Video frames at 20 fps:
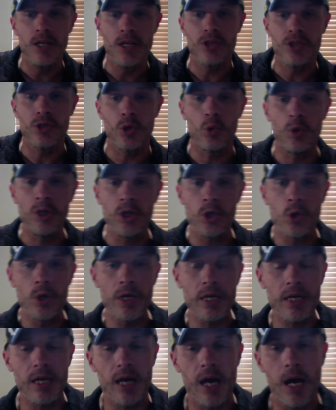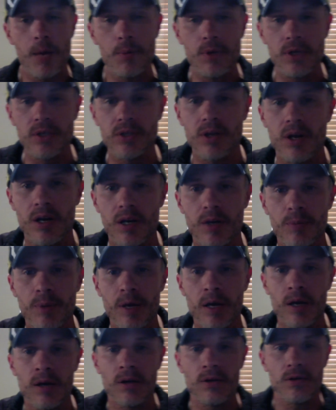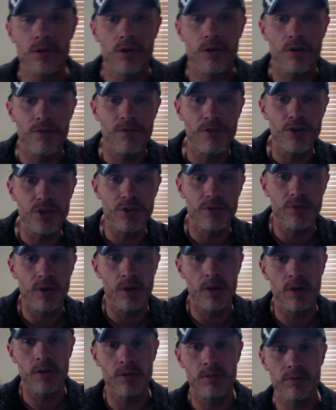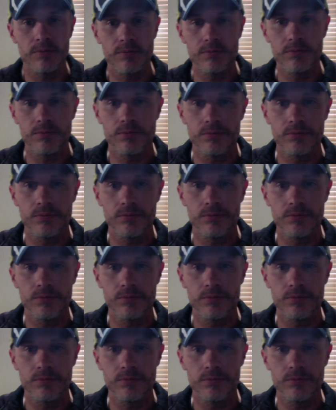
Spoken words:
So real quick, I'm going to talk about, first of all,